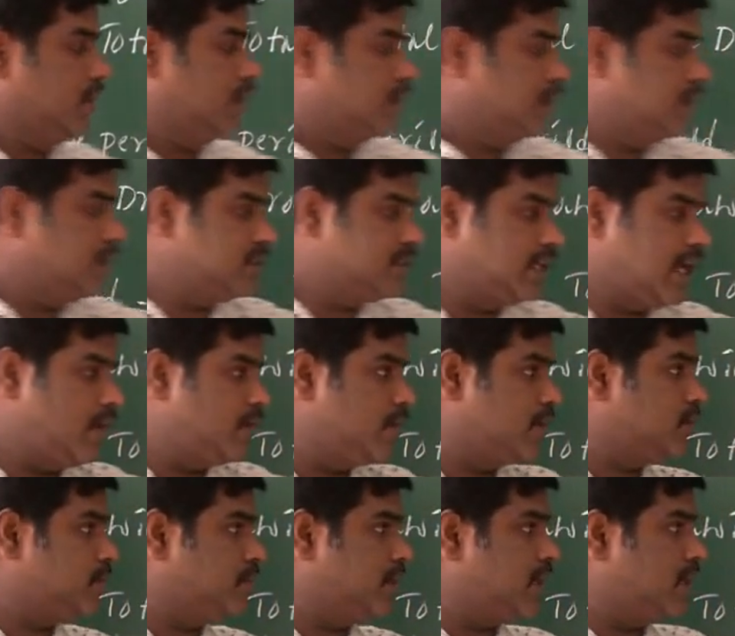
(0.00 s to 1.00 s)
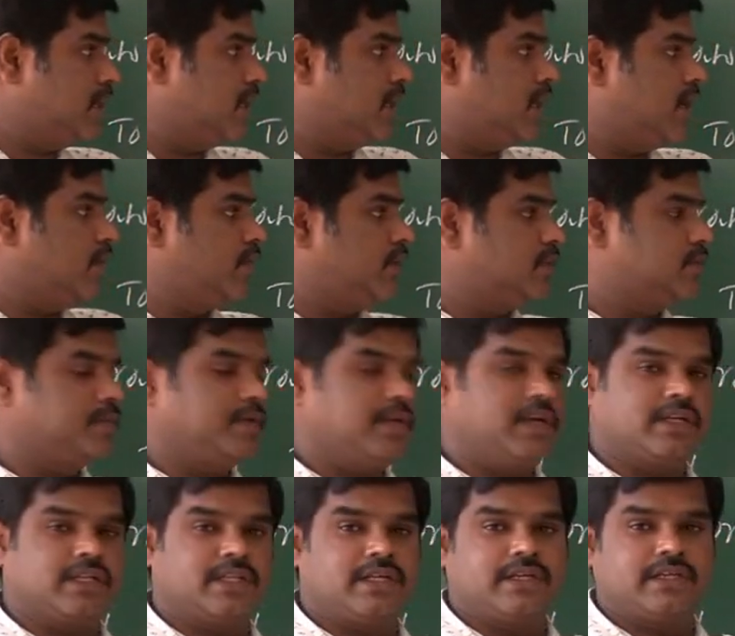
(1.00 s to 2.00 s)
that is the average
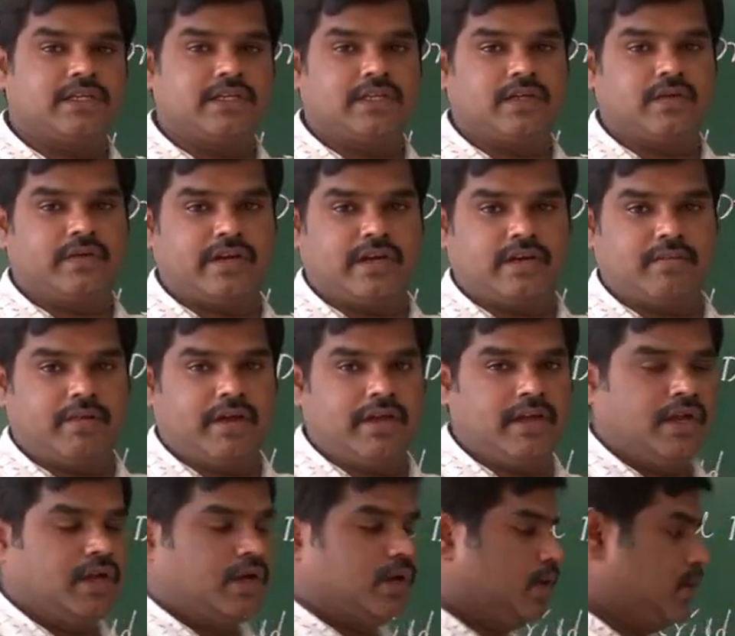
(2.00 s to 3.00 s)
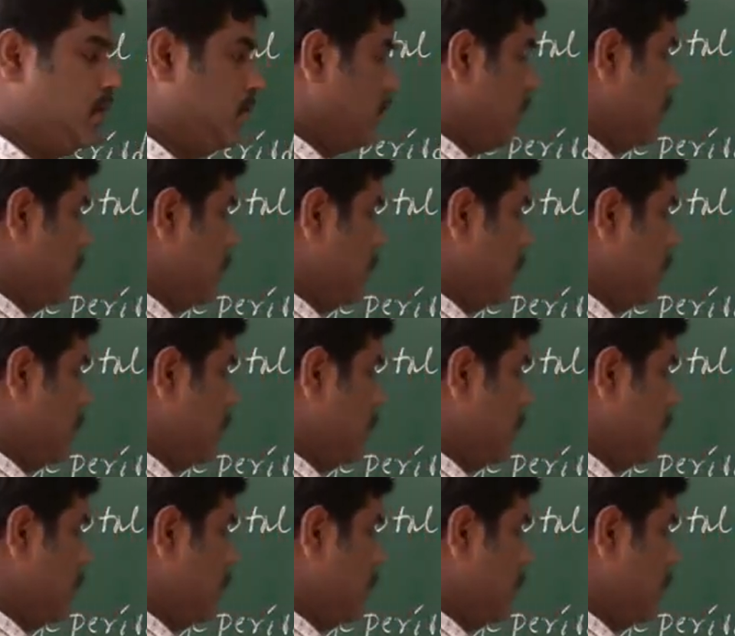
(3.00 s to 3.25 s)
period 13 divided by 2.